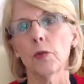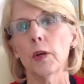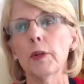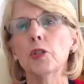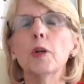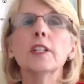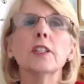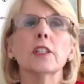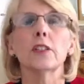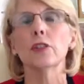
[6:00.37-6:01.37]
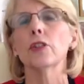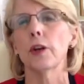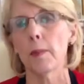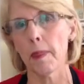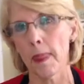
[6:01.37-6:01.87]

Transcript: Well, it'll be 26 this year.